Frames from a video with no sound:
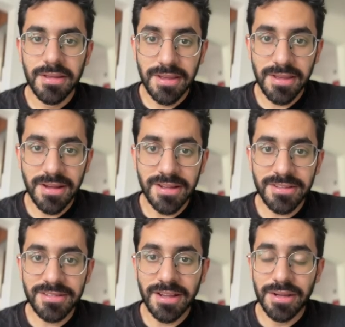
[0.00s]
Hey
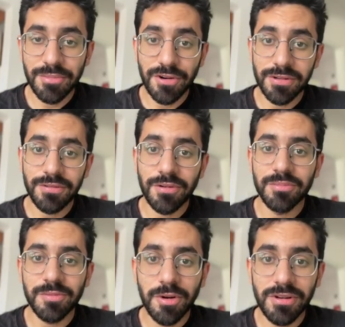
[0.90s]
guys, I'm Ronit from
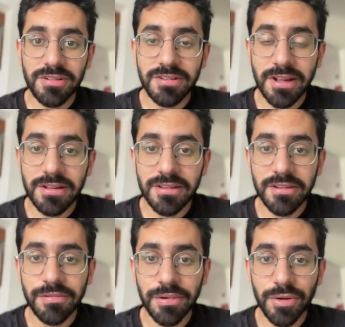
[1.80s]
Smallest, and in
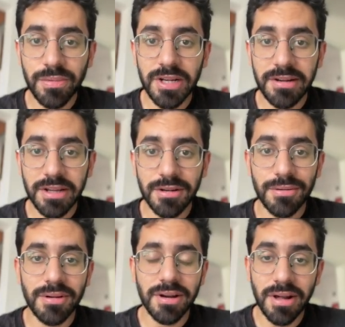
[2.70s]
this video we'll take a
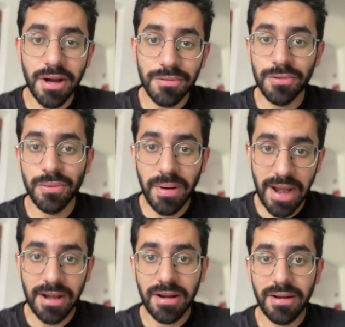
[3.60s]
look at how to
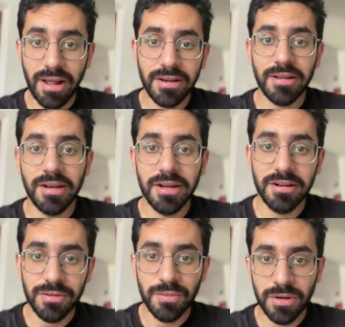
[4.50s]
edit and
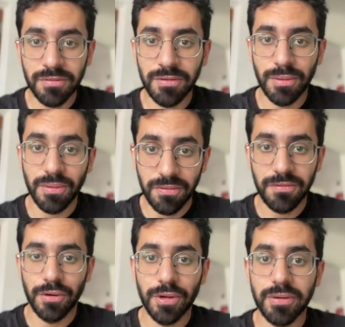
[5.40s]
create a workflow
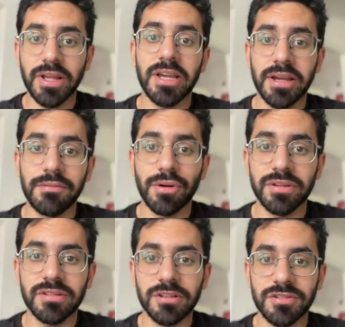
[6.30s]
for your AI
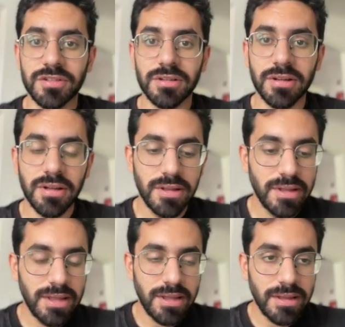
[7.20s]
voice agent.
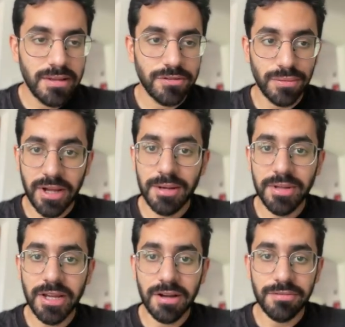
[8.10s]
So I'll
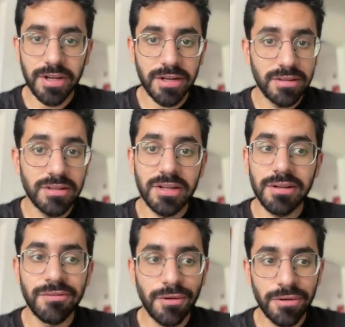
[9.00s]
be covering the
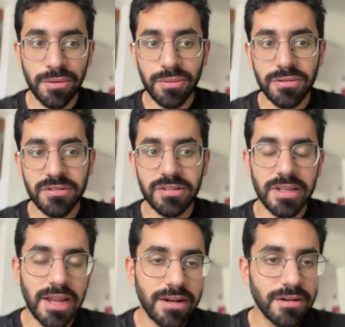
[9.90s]
default nodes,
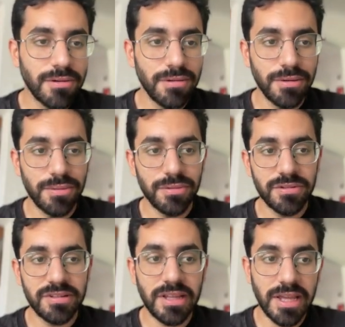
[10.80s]
the end call
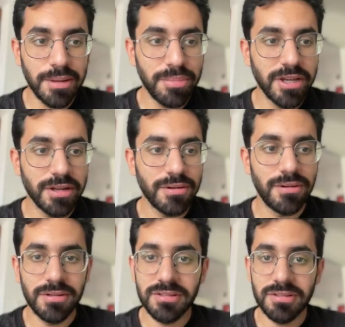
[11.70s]
nodes, the API
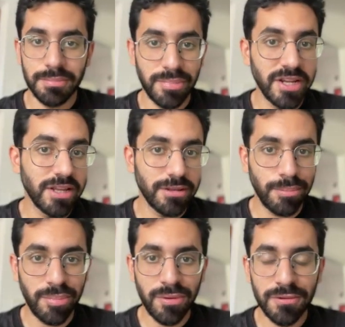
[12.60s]
calls, the pre and the
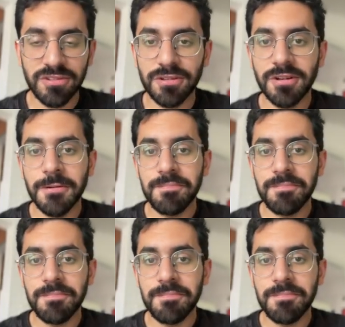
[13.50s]
post,